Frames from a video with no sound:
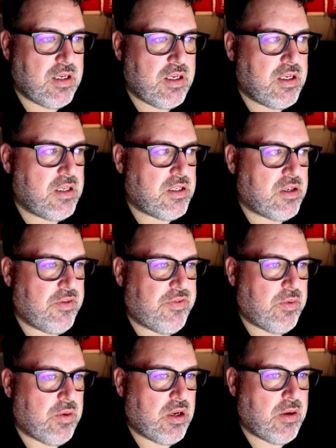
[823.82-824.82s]
So if you
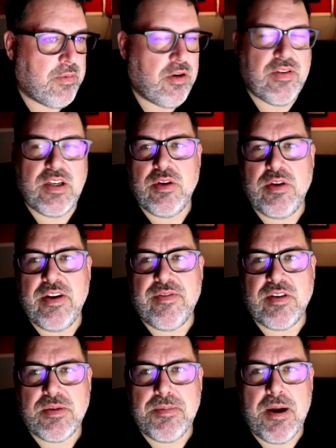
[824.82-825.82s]
wanted to move it to a different
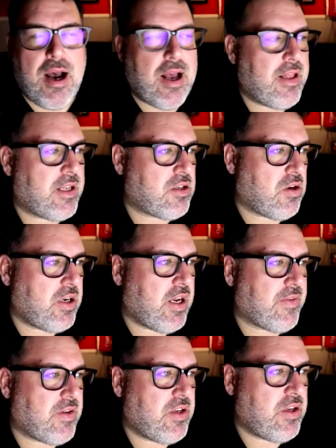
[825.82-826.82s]
spot, that's all you have
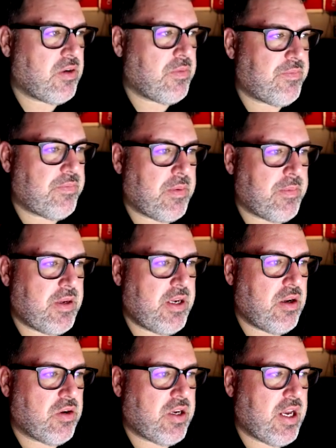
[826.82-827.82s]
to do. I'm going to hit
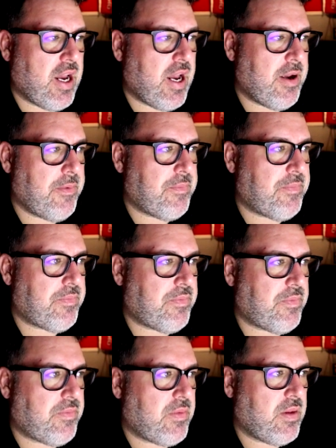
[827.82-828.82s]
OK.
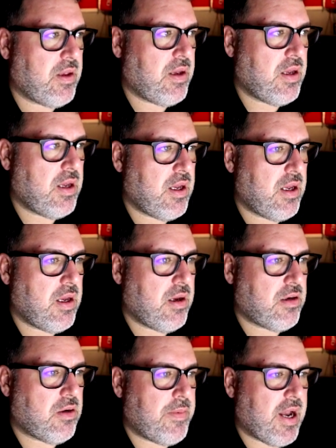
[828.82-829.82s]
Go
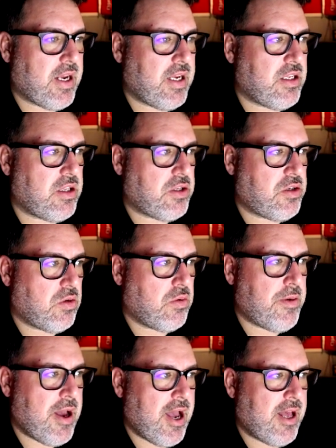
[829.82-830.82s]
back into the tool
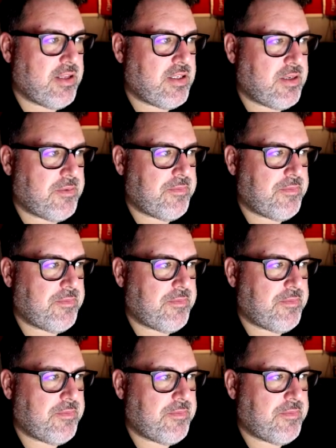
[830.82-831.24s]
paths.